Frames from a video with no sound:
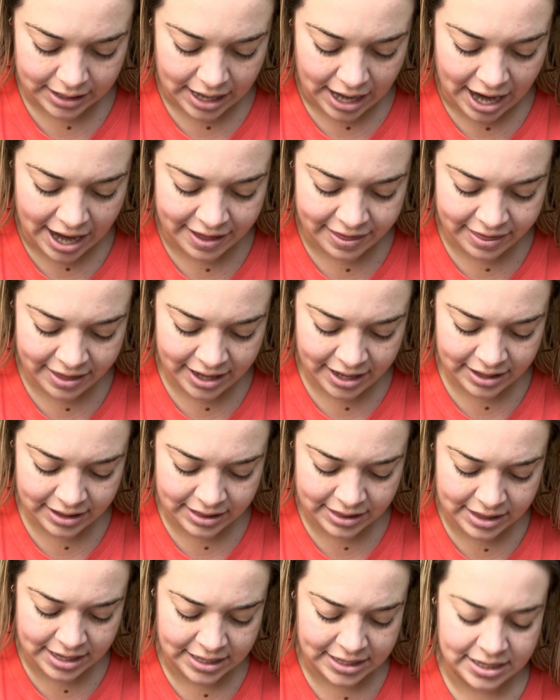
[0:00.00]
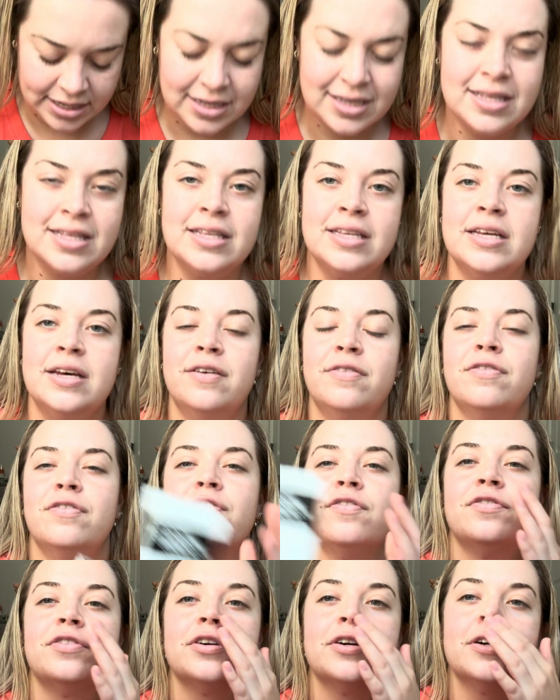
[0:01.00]
I think this is the
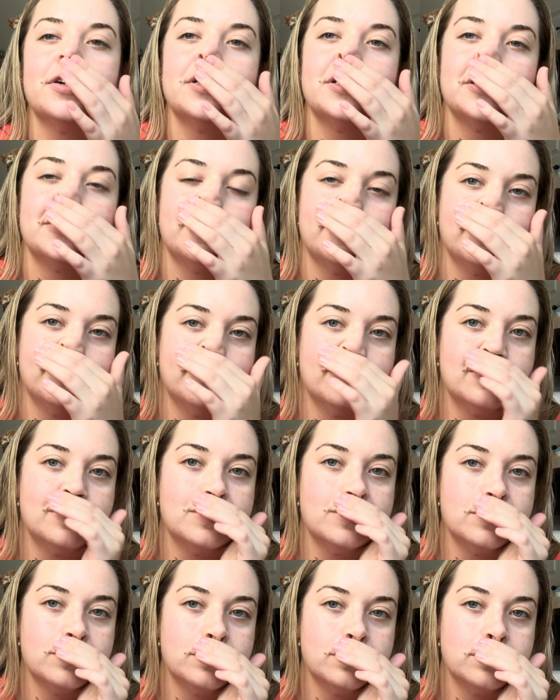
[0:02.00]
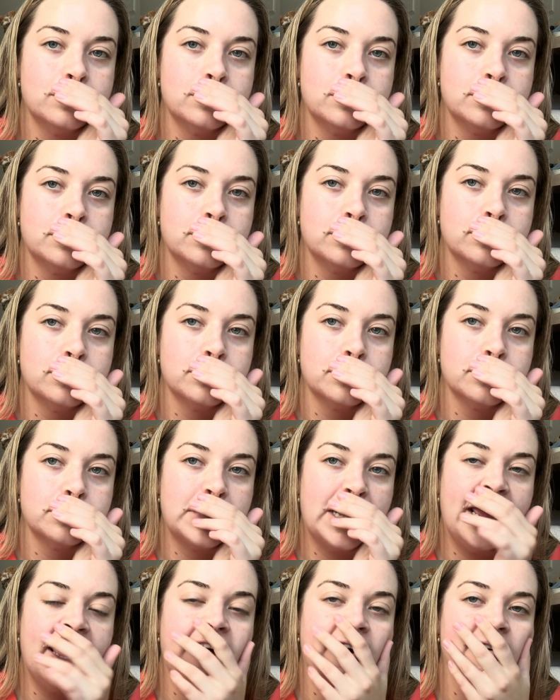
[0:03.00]
first,
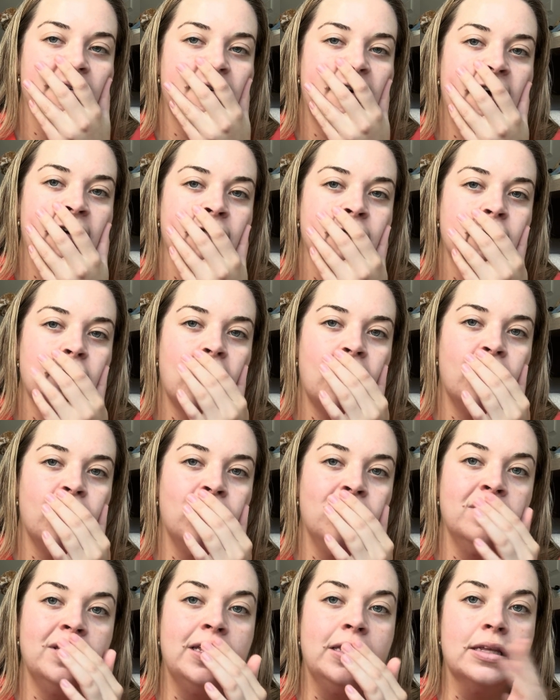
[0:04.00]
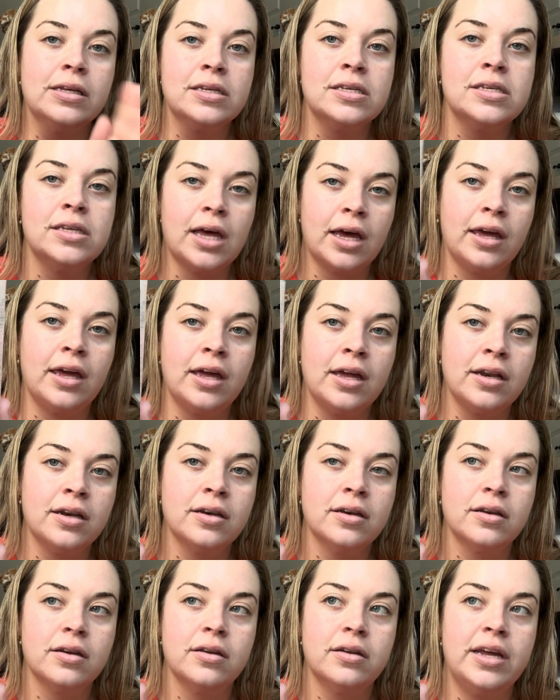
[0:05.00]
if not only the second,
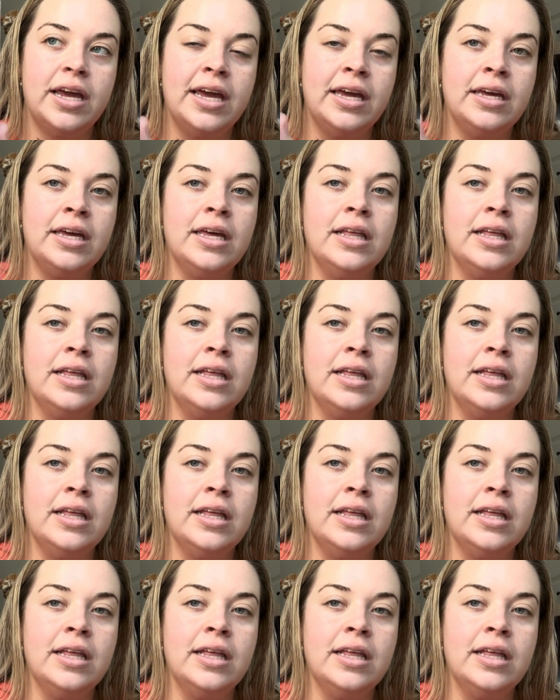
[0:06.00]
Inky